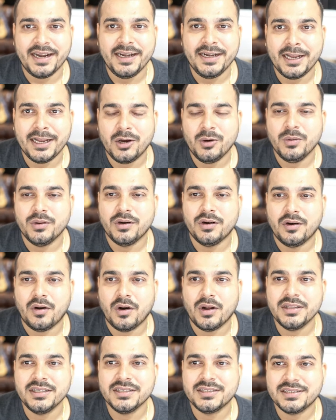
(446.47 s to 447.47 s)
right now, uh,
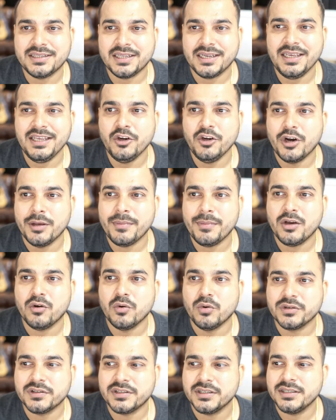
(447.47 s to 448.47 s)
all these three Udemy
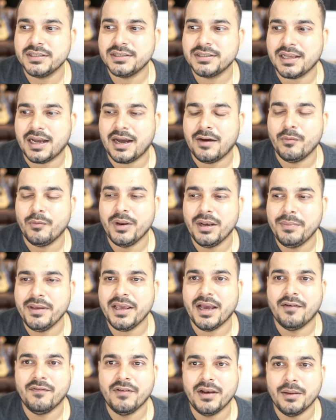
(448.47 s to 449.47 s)
courses uh, will
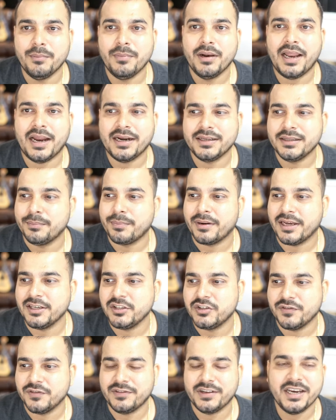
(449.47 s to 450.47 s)
be available at the
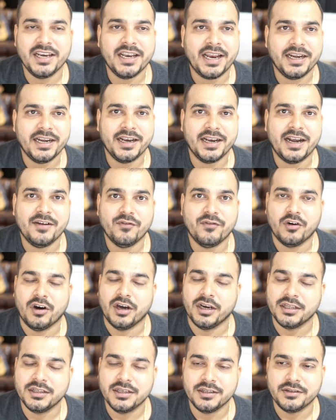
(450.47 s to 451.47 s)
price of 399 for
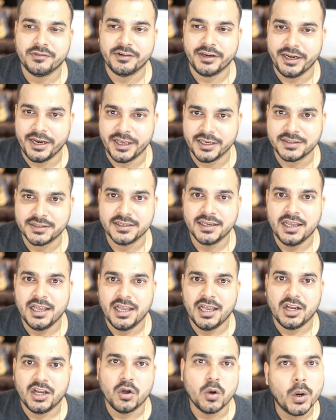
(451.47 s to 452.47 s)
another three days.
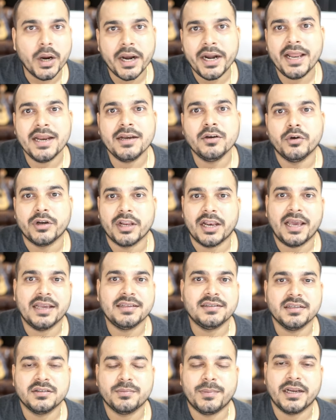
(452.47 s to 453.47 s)
Go ahead and
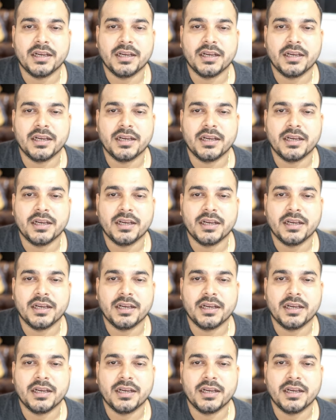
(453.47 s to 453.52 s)
utilize this